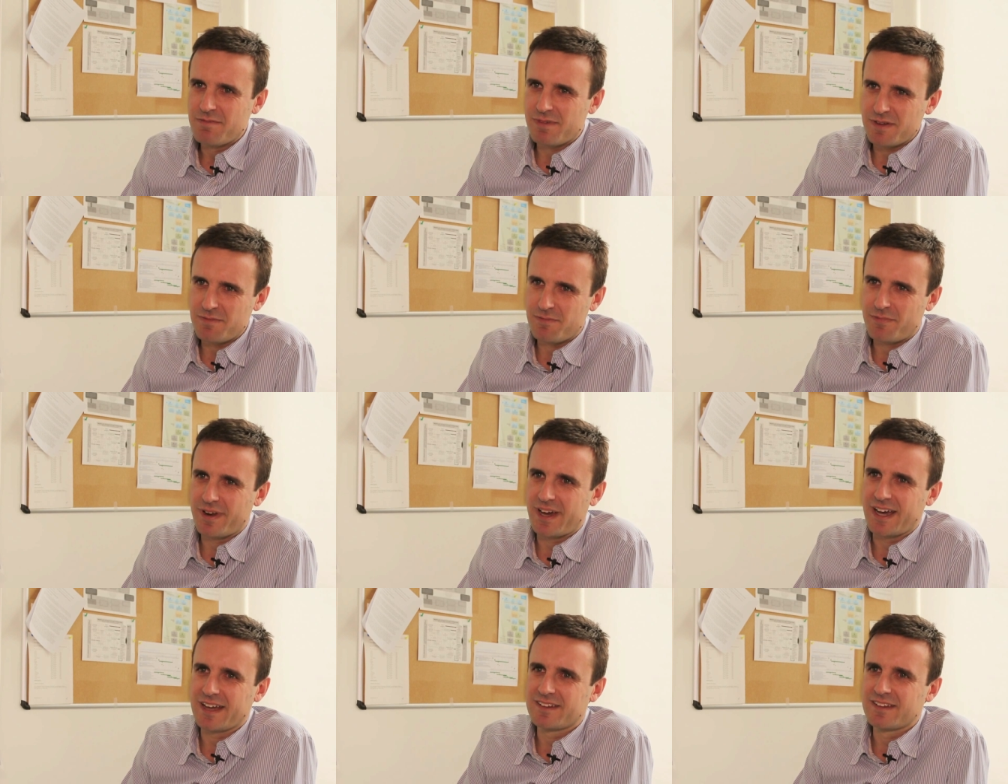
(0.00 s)
but in
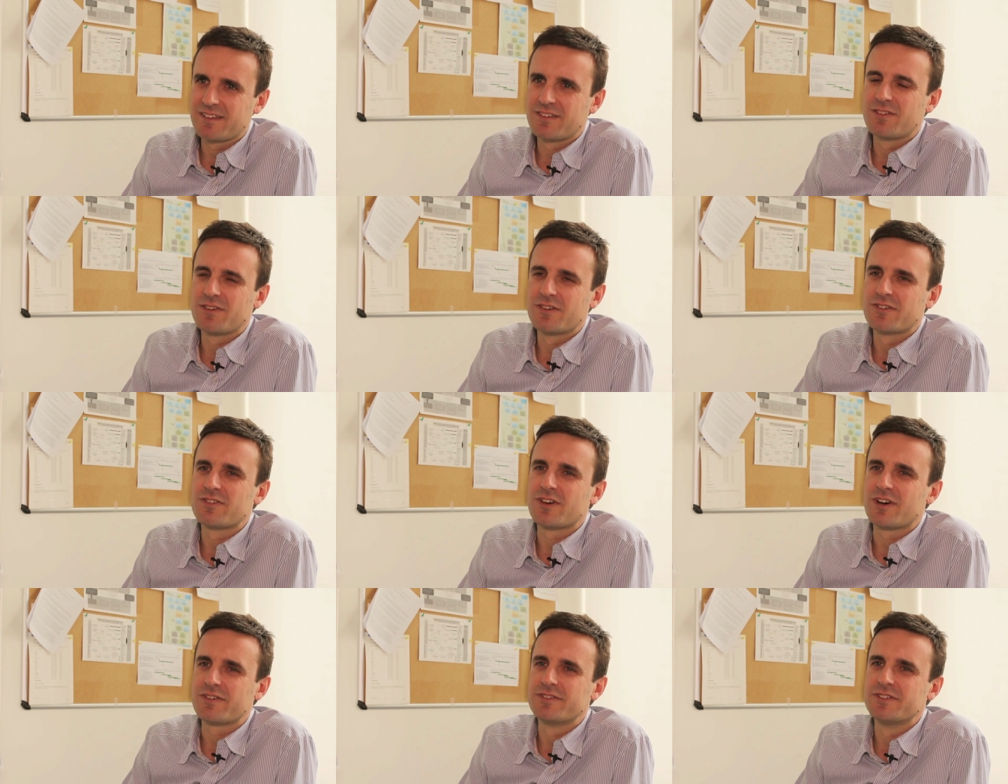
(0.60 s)
practice
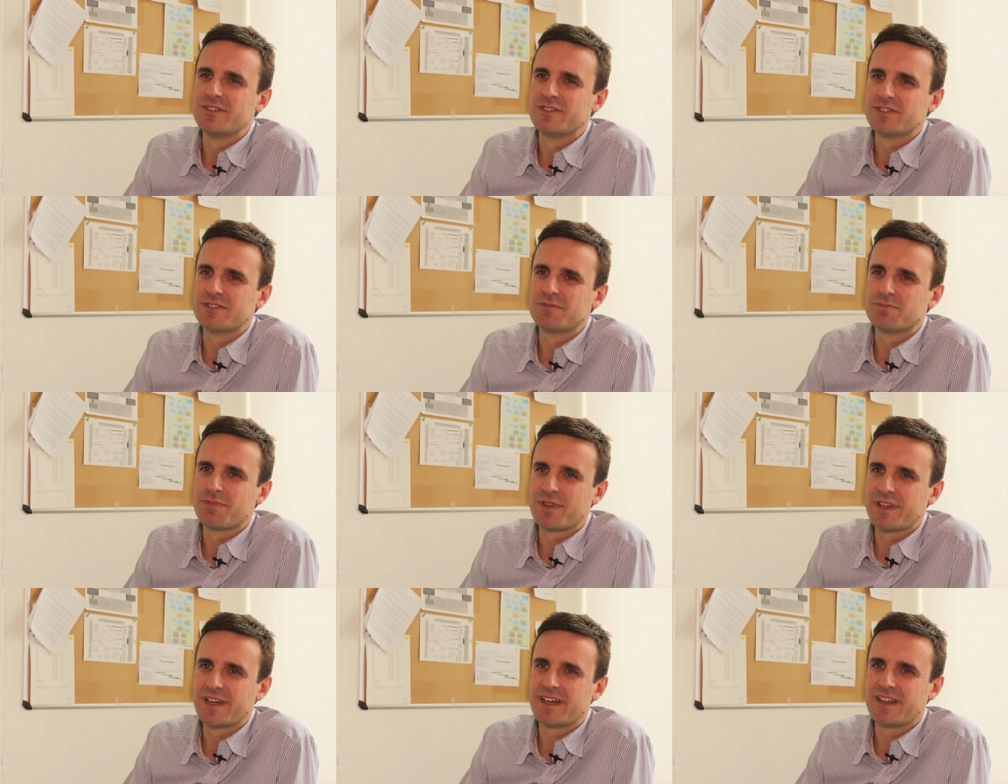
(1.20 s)
those often
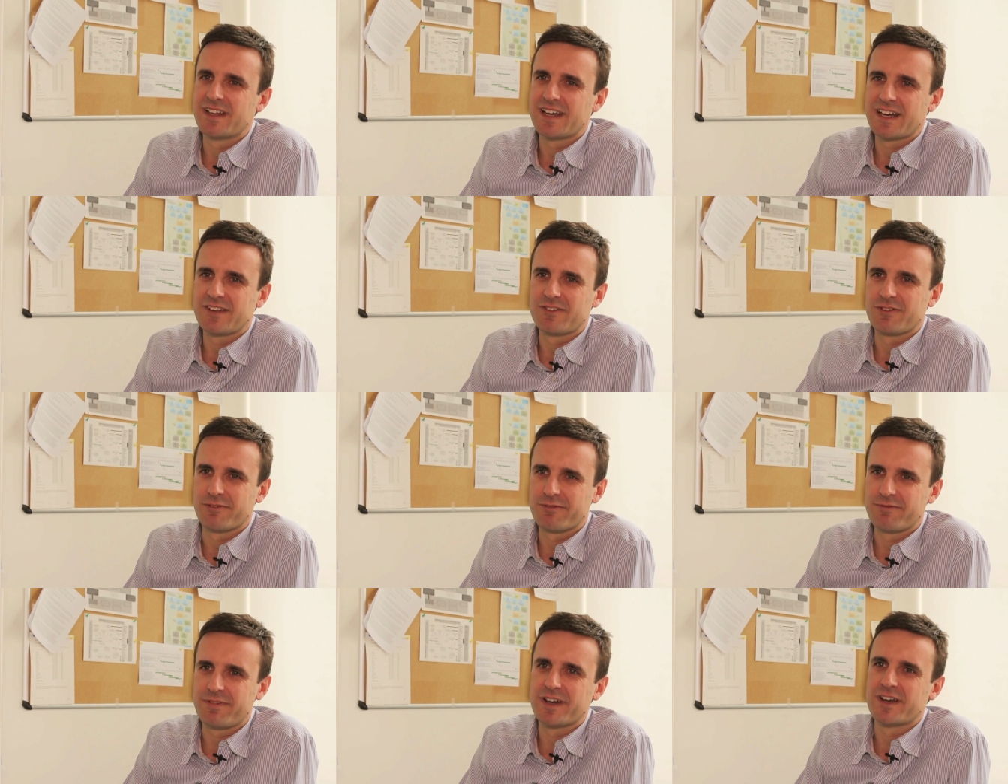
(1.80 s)
don't play the
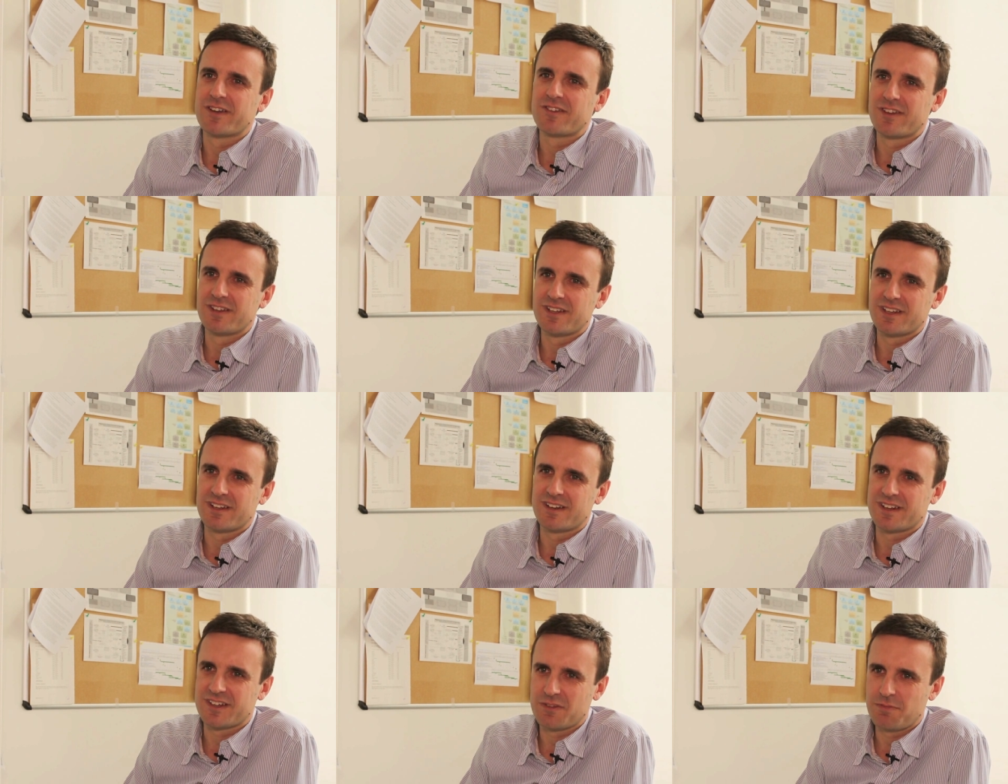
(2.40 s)
actual function
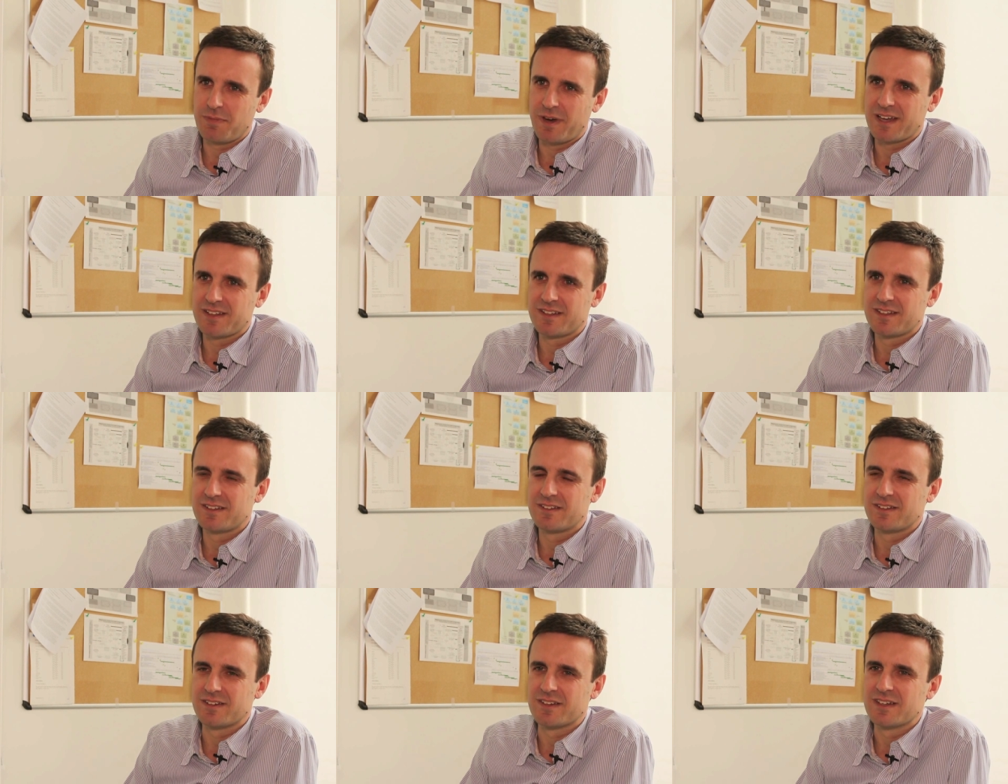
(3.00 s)
that they're
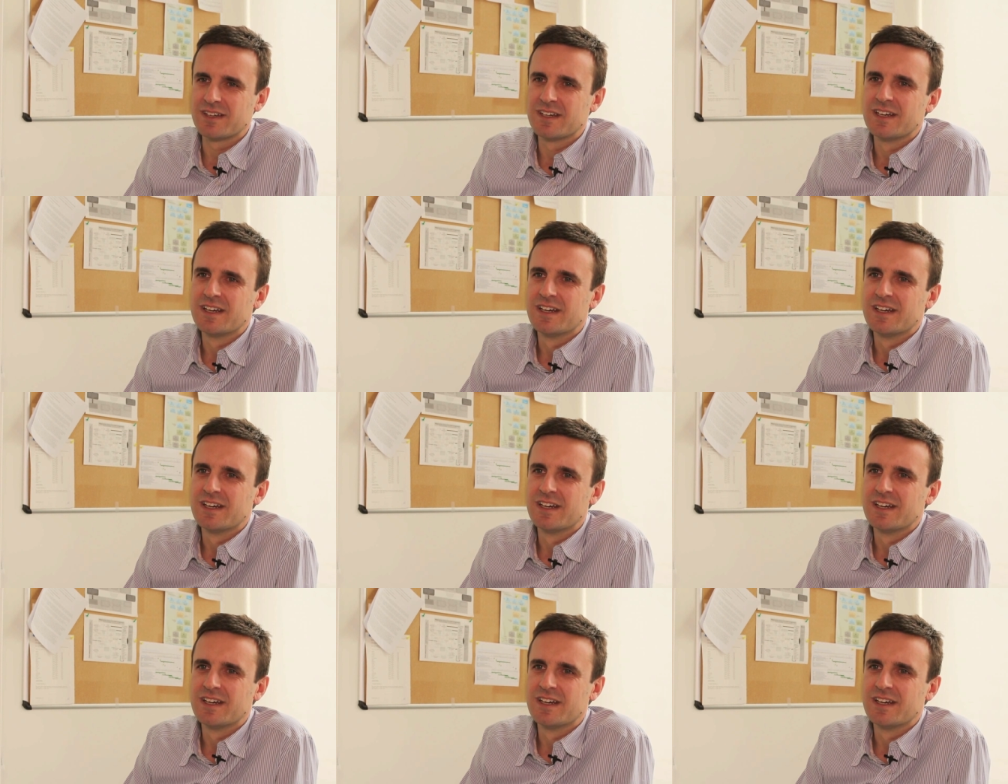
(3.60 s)
expected to.